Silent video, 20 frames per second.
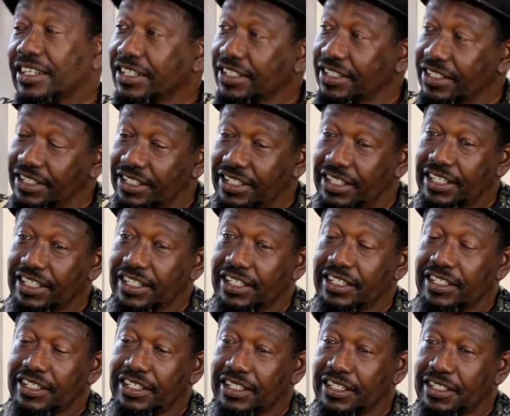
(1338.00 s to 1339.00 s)
I
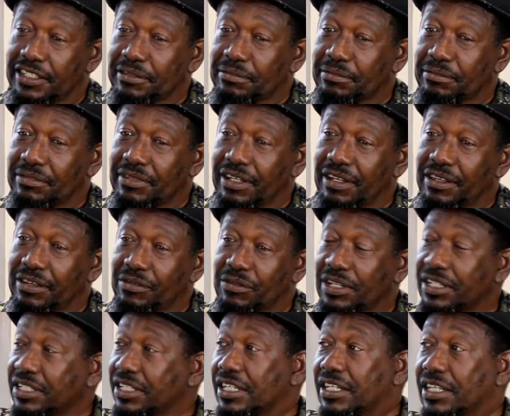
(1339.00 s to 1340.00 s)
went
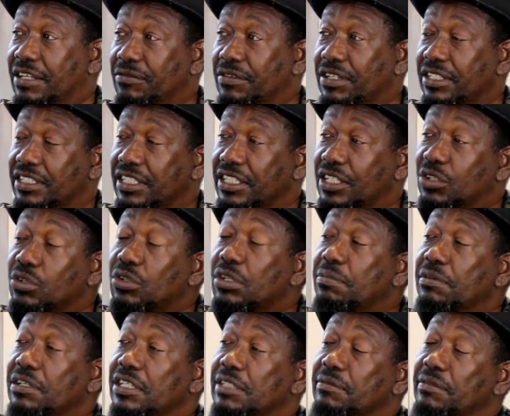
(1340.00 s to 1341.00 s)
and I investigated who the
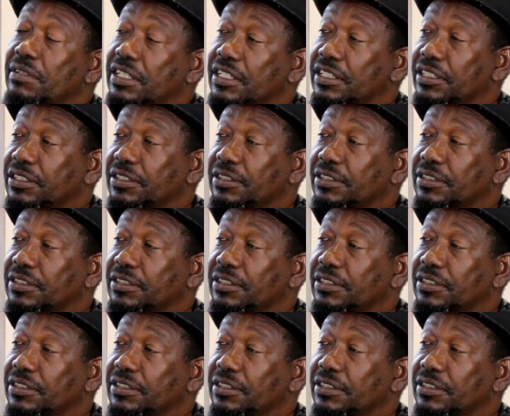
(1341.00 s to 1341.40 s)
place belongs to.